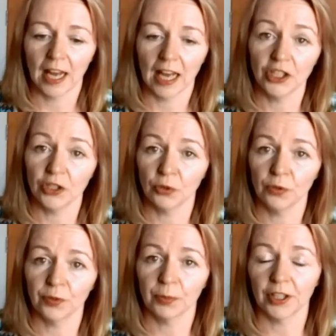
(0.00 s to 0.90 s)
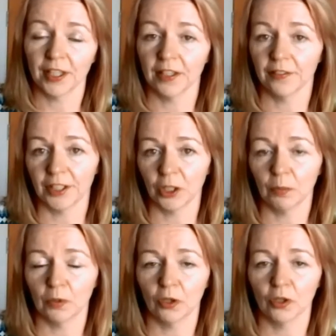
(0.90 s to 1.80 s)
As you know from all the other video
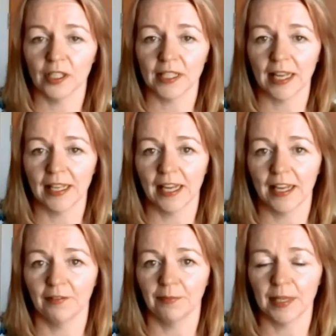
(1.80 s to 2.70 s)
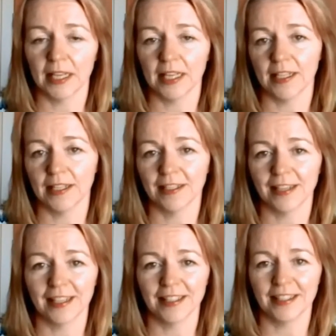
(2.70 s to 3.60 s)
blogs, I have been
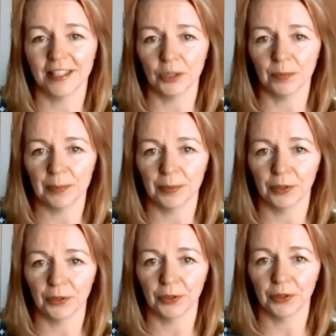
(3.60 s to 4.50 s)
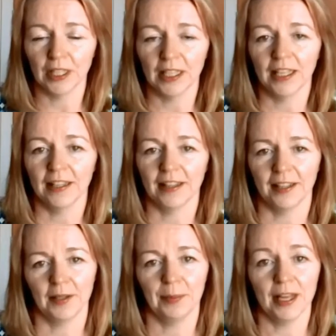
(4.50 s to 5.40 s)
trying to teach people
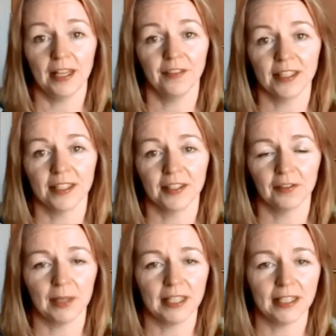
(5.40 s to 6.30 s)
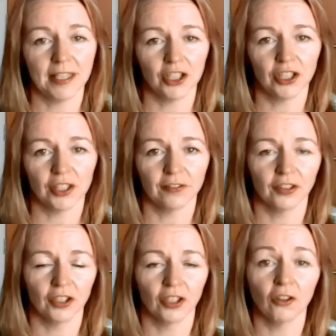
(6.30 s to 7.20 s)
the benefits of meditation
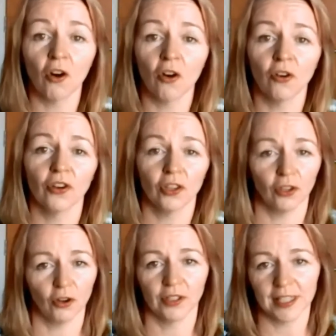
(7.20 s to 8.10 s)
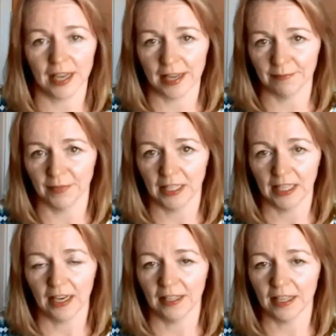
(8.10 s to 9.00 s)
for a long time.
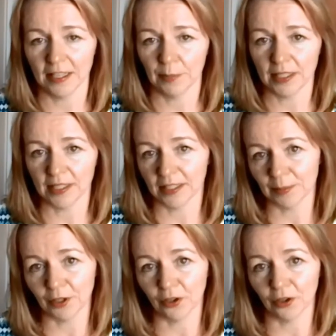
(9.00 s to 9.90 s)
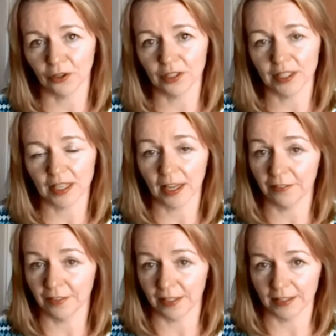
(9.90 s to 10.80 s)
And that's basically because I
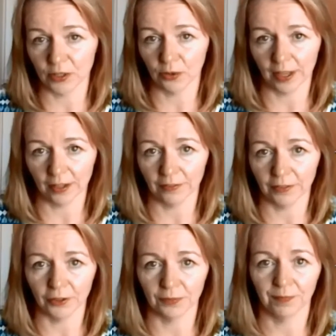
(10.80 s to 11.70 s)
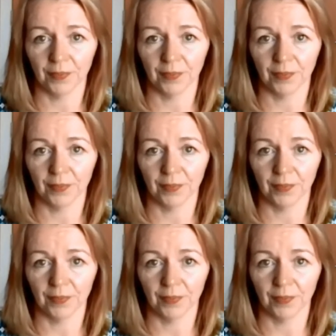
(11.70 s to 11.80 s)
find it so helpful.